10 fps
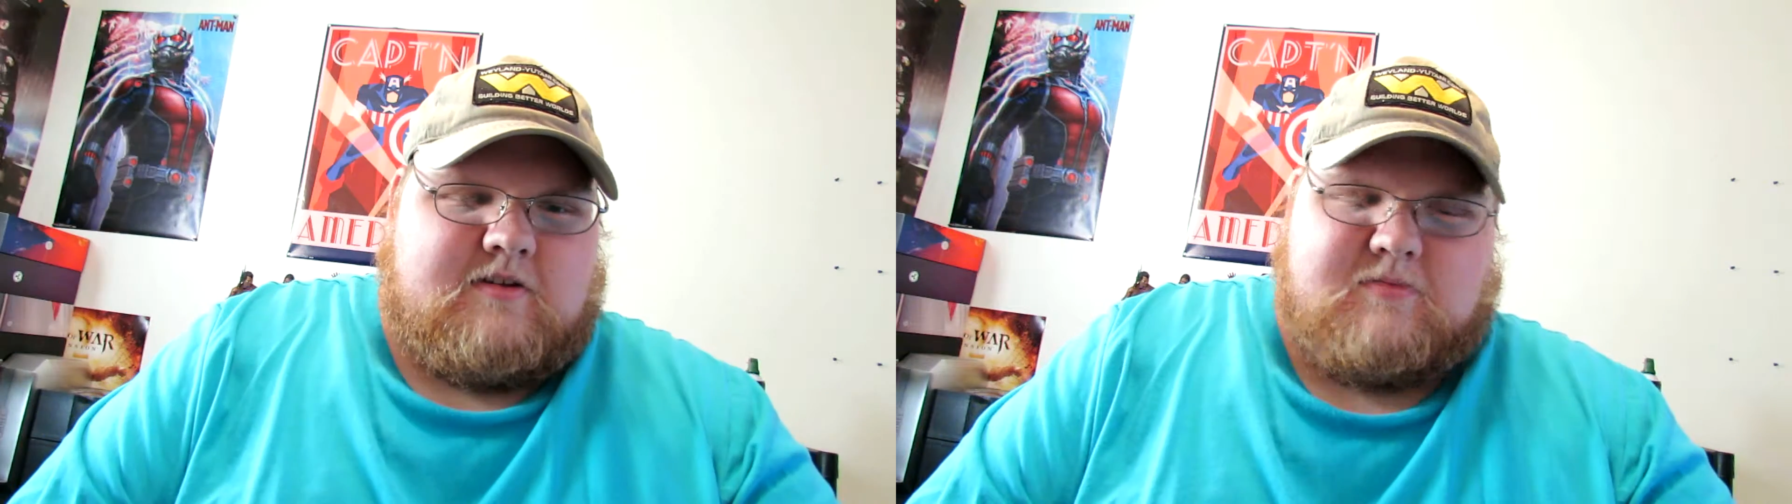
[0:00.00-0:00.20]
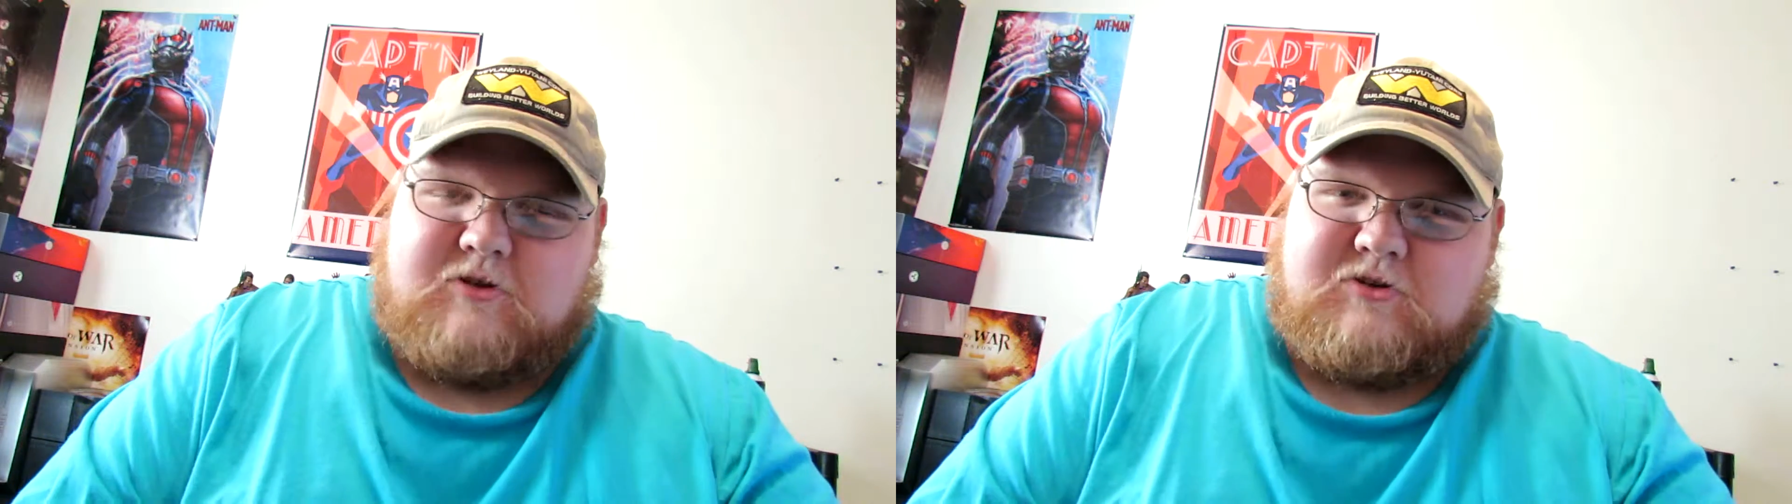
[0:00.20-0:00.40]

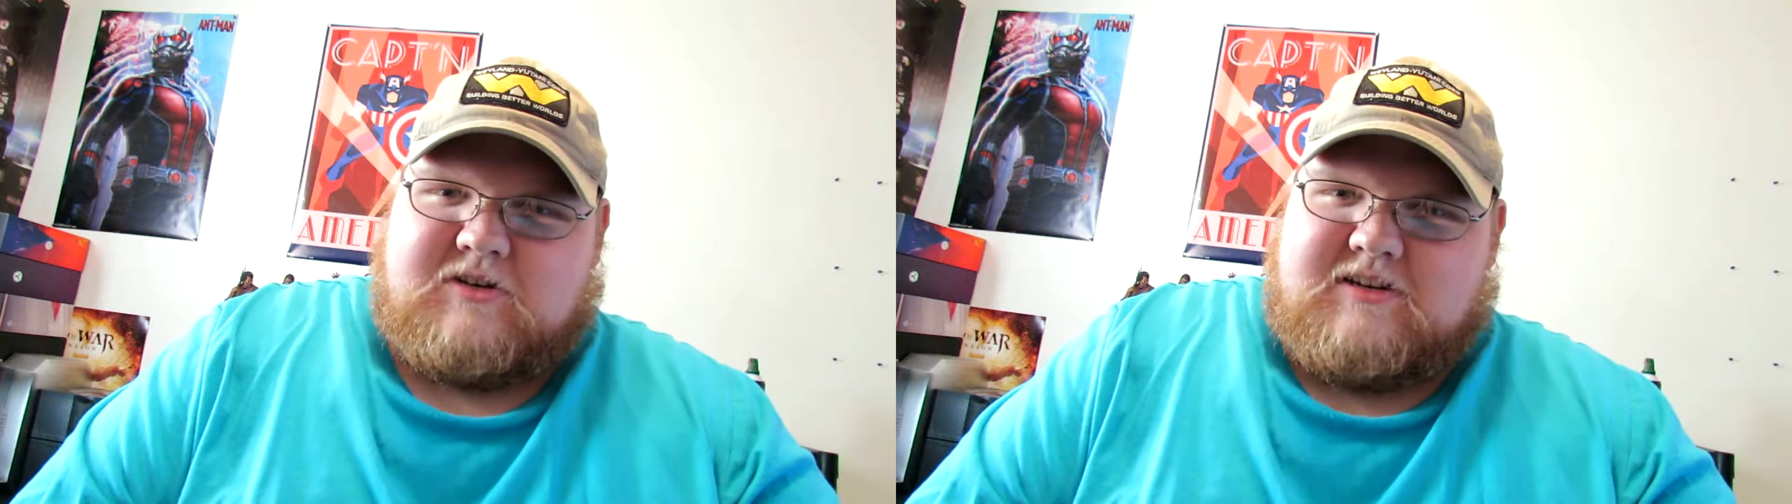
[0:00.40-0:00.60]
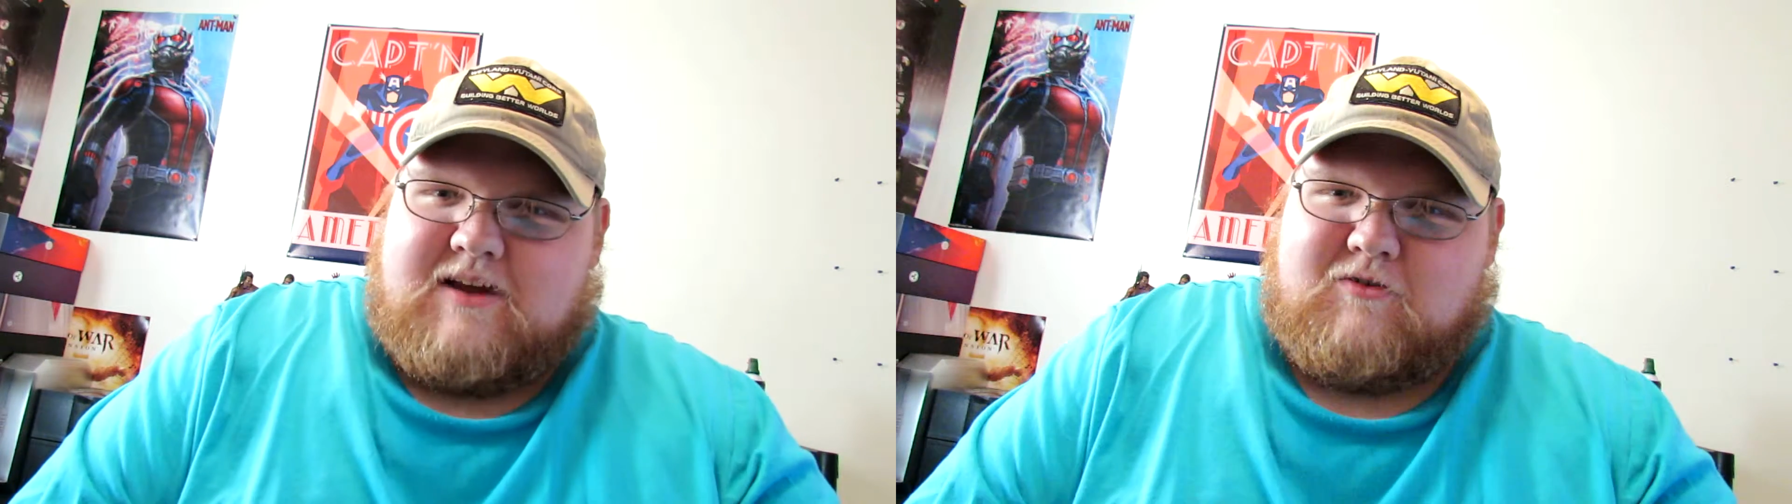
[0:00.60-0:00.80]
But you
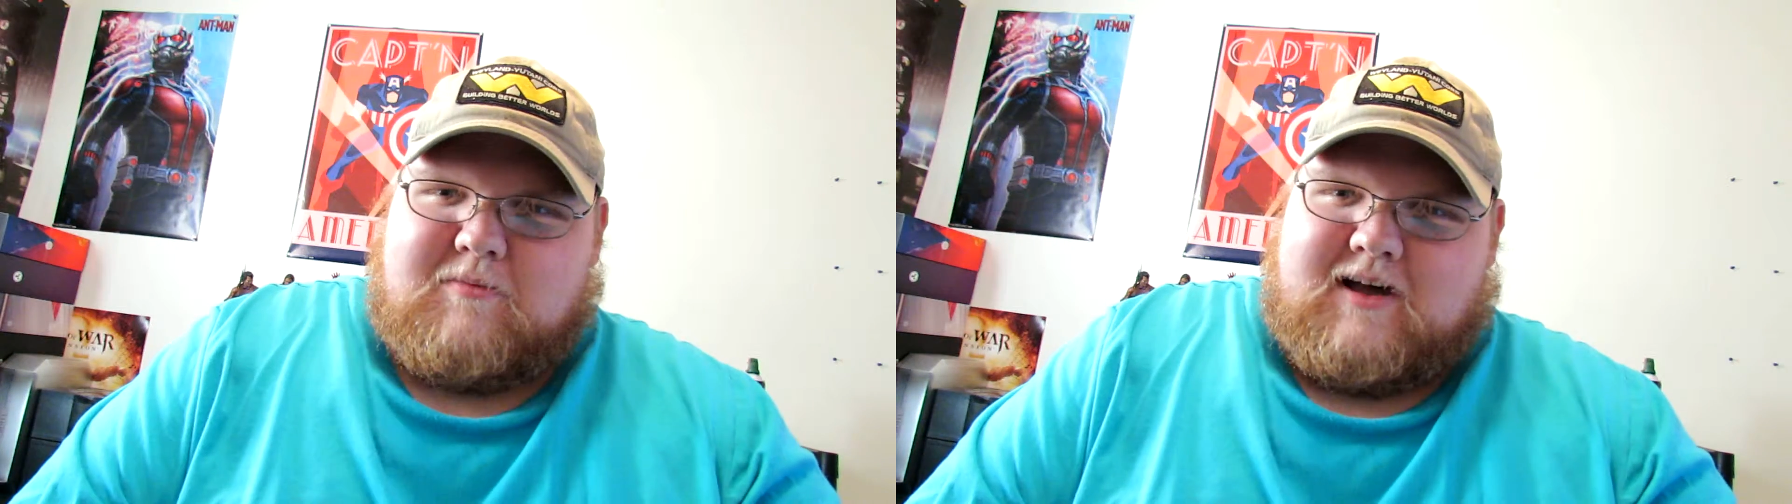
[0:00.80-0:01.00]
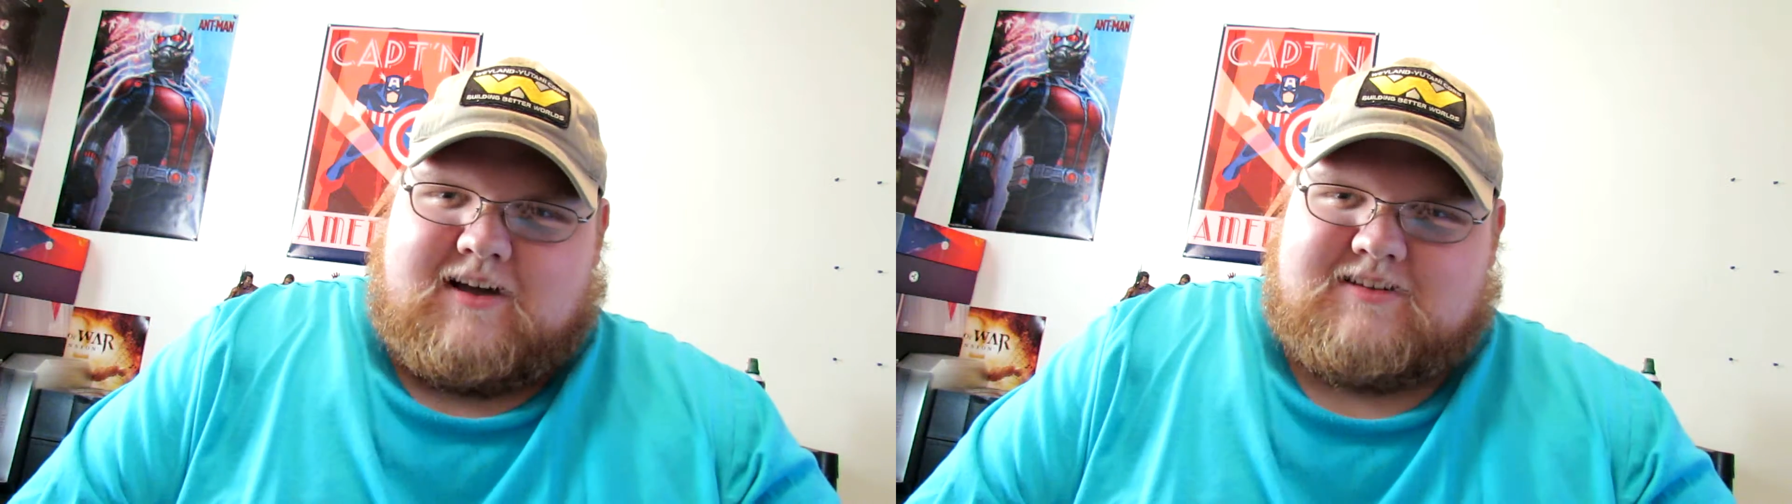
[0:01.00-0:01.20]
should never buy a